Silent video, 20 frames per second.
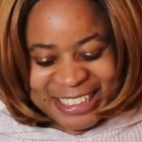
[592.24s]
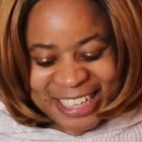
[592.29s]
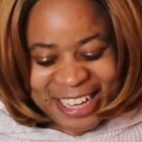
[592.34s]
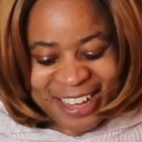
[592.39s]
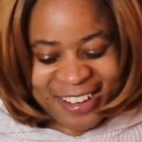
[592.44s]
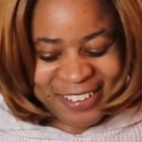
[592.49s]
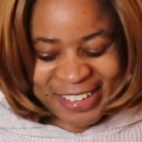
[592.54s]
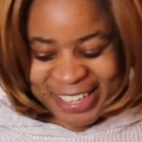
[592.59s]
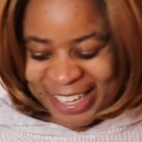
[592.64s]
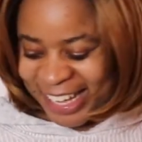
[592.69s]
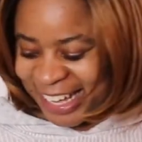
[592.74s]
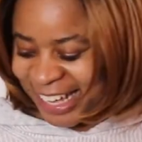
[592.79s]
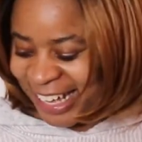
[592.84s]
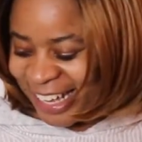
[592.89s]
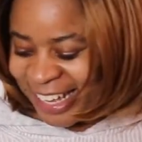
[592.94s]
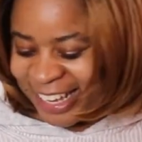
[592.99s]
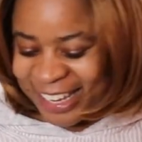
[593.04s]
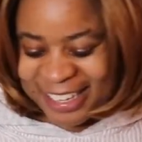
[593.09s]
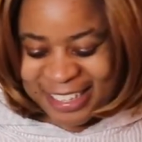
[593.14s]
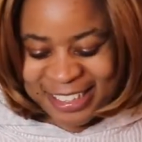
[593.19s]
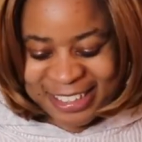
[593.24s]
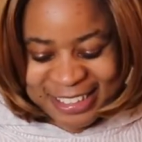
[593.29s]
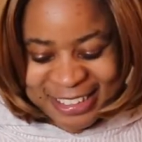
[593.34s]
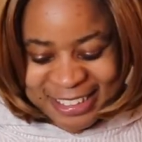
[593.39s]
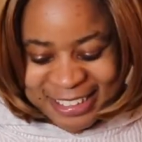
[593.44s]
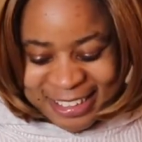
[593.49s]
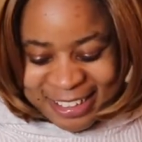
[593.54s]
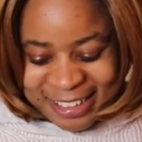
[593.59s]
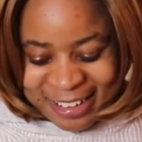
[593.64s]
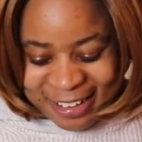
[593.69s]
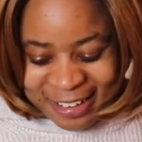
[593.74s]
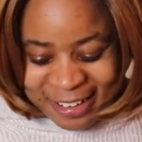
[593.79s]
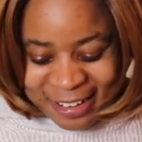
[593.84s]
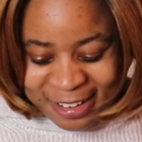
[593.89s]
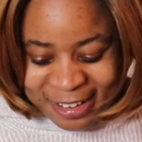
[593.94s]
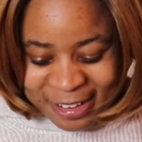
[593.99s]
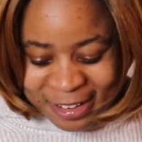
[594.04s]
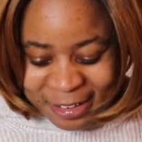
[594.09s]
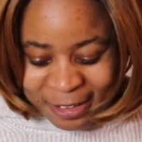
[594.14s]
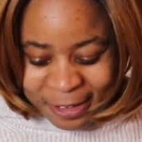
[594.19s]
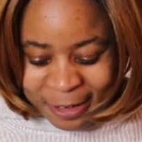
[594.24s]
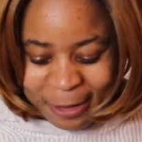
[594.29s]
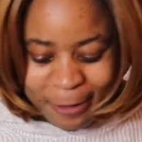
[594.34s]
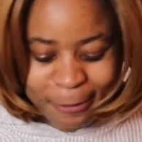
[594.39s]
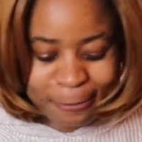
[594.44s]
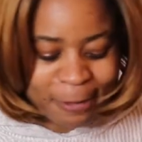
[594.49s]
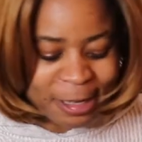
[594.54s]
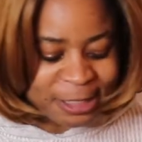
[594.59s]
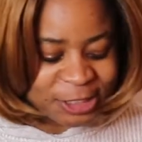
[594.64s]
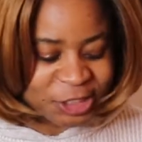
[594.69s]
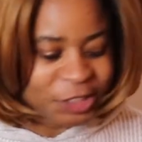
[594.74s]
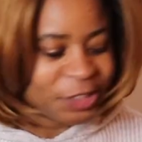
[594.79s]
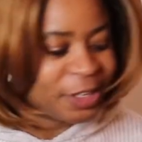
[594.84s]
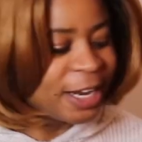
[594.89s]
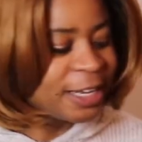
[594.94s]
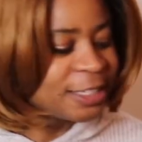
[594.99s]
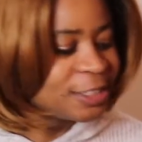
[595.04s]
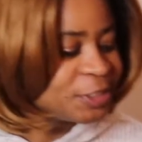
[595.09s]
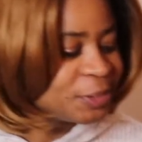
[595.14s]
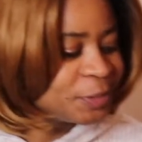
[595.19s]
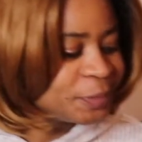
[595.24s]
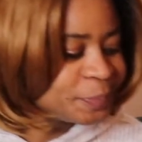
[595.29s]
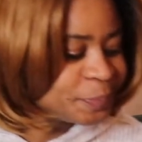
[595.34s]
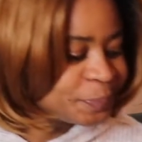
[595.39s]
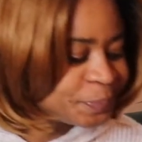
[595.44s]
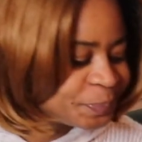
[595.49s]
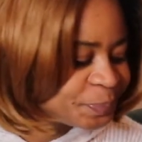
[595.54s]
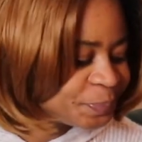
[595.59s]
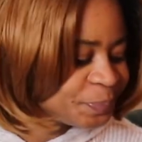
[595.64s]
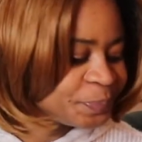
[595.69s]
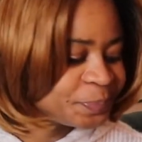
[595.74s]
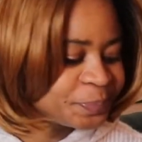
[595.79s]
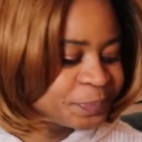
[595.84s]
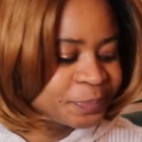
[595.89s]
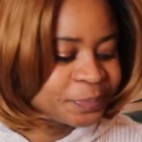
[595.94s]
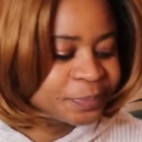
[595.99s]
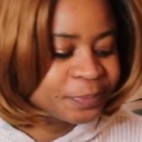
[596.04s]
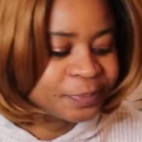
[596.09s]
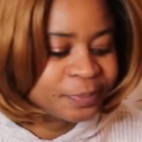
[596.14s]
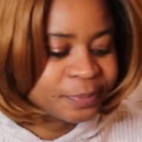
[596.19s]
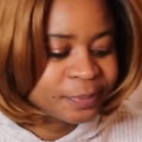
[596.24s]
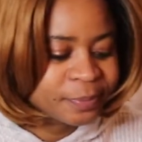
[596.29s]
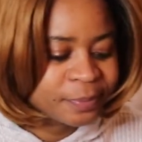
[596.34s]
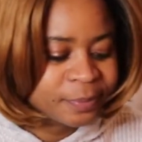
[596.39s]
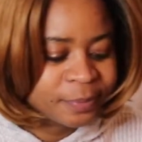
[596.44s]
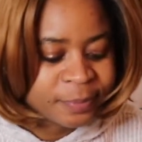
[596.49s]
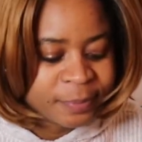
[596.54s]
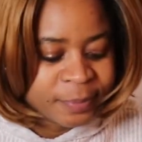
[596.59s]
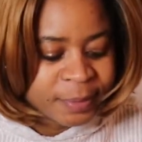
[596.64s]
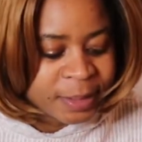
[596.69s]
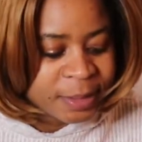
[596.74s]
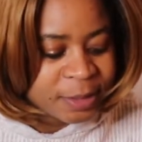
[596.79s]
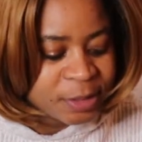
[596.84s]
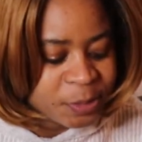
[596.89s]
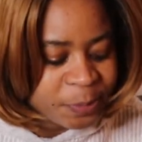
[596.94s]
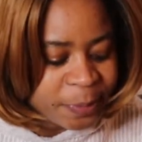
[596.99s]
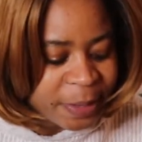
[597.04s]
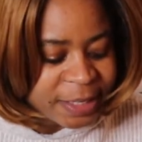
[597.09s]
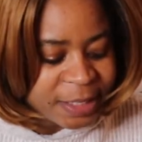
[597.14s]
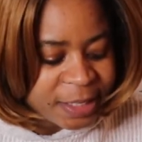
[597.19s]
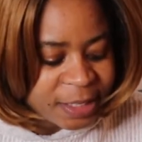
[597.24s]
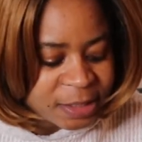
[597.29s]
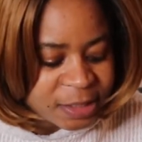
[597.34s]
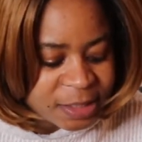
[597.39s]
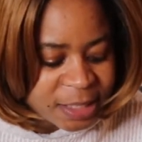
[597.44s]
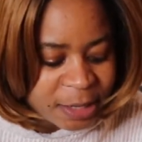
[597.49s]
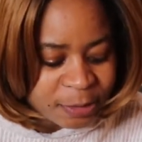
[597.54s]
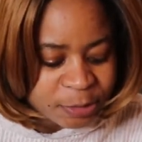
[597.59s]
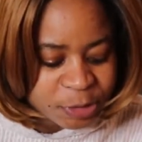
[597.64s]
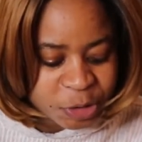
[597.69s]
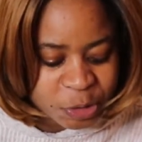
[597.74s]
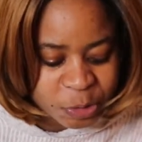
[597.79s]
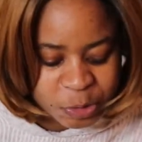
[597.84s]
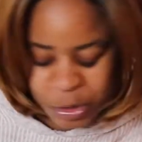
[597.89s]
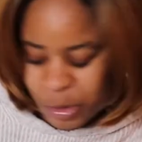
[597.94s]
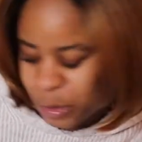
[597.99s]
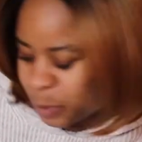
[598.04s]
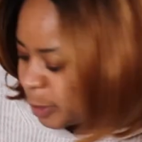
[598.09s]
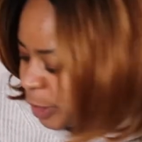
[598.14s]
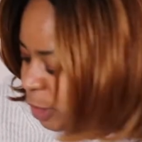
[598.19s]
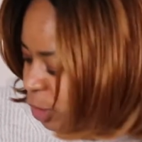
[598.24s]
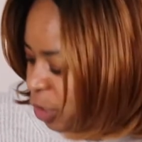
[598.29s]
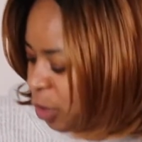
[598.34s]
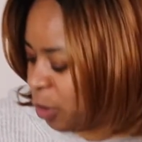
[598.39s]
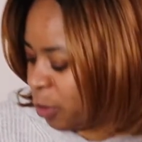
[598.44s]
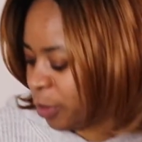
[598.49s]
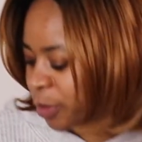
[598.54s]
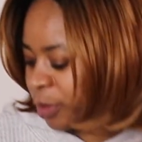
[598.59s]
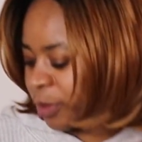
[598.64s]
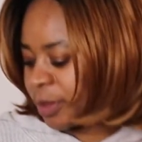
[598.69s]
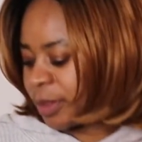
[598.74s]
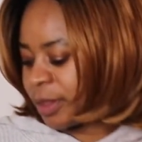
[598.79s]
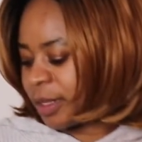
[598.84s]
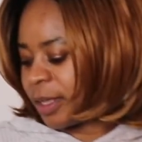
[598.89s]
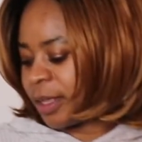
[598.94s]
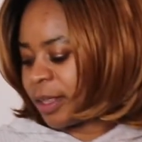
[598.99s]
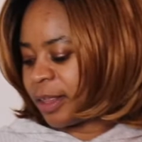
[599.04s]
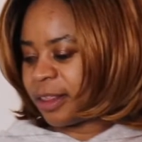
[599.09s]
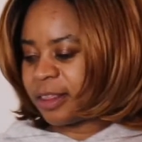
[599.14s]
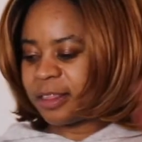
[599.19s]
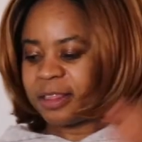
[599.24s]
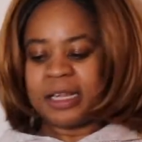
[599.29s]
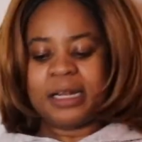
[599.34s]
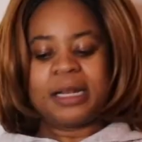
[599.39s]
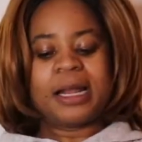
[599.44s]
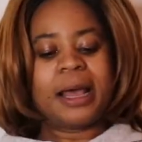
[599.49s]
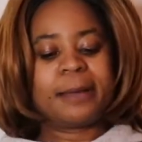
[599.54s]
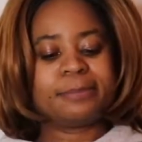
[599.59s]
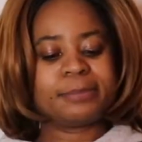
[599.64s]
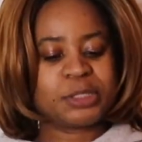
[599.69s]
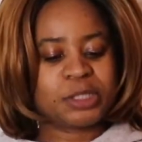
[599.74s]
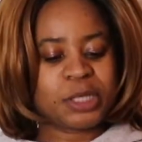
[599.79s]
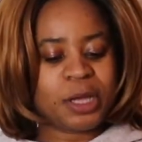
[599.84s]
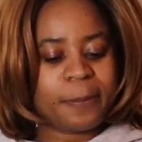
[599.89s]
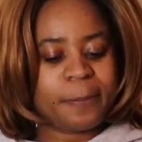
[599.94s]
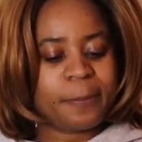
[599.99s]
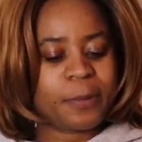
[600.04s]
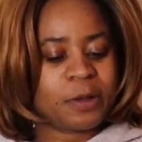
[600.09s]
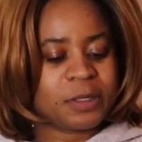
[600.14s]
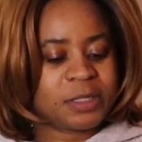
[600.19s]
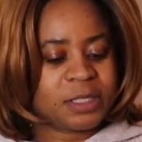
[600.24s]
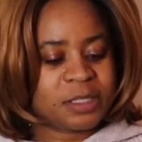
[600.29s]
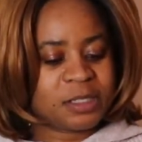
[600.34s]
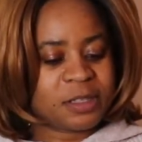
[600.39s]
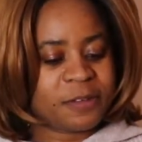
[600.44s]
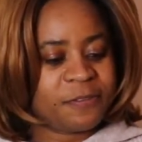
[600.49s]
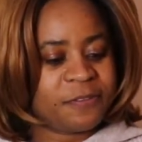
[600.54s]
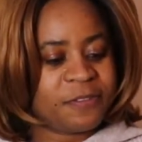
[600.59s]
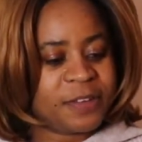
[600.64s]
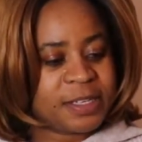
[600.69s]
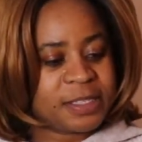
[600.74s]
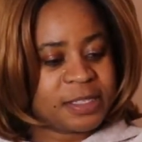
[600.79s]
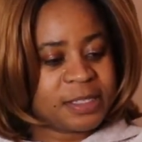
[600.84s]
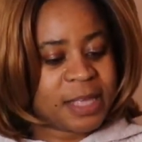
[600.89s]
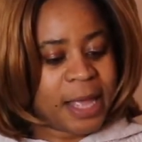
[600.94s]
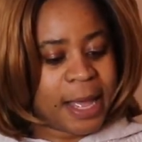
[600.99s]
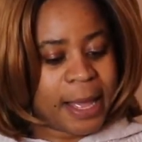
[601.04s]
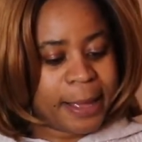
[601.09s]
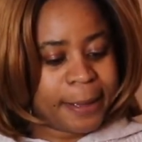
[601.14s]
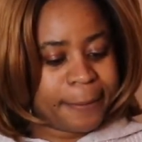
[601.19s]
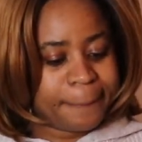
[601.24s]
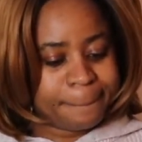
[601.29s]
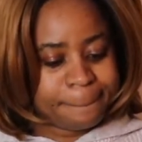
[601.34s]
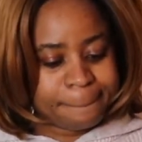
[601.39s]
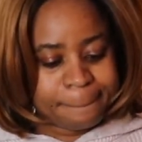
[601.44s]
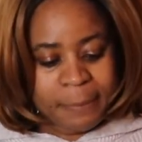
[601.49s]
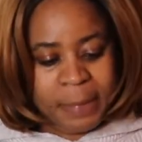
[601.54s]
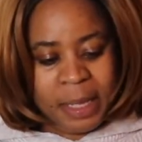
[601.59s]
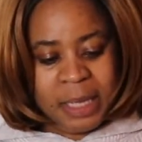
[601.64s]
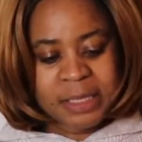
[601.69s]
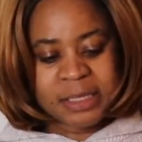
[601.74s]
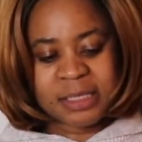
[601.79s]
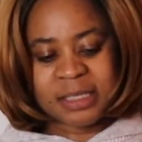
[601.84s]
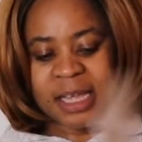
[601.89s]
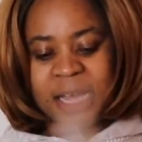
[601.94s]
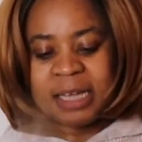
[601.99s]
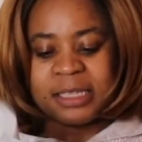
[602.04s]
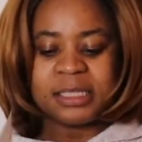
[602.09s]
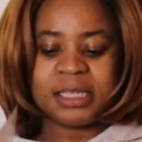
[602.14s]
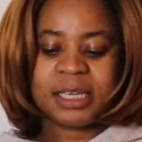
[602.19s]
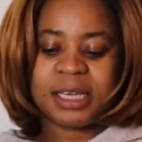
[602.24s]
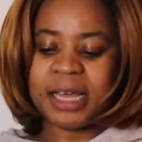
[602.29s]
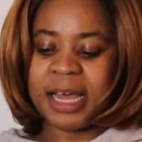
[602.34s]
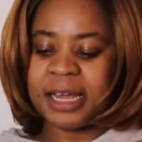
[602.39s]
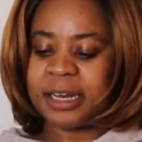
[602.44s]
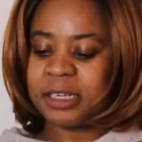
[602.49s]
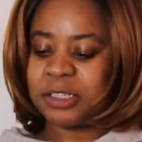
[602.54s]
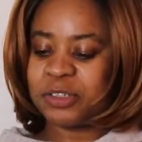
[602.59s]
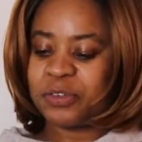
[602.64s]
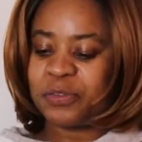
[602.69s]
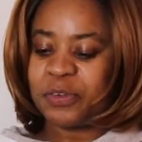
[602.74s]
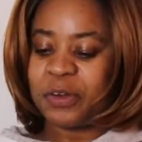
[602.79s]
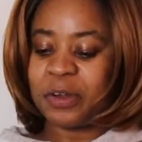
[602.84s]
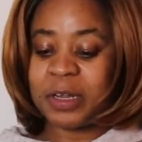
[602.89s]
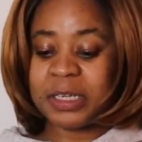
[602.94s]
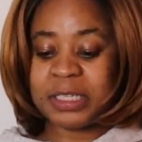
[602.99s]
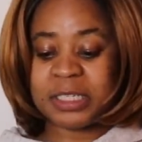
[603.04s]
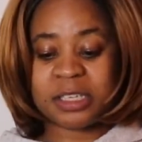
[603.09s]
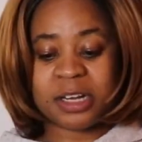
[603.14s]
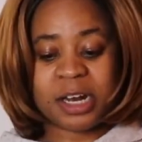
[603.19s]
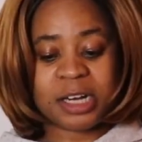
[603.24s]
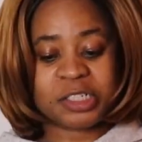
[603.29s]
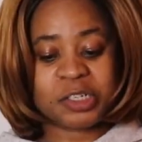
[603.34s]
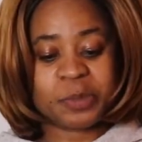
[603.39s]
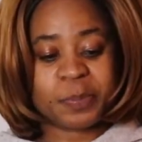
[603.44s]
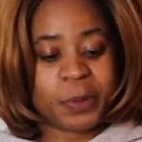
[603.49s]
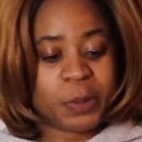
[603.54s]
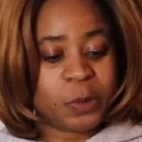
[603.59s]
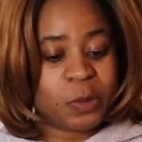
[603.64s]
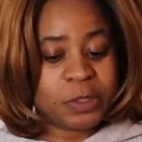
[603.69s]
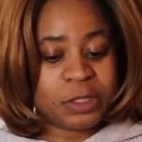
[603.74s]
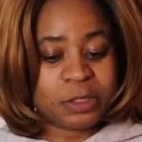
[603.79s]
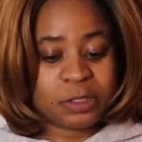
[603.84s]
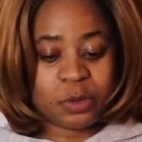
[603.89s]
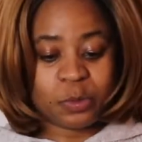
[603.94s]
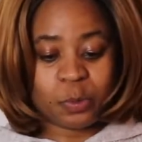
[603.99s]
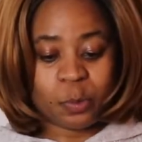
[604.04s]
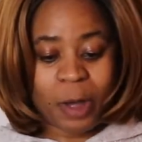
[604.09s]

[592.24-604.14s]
Okay. What should I do? Do I need now to switch on the laptop because it's the first time starting. I need to follow instruction because it's on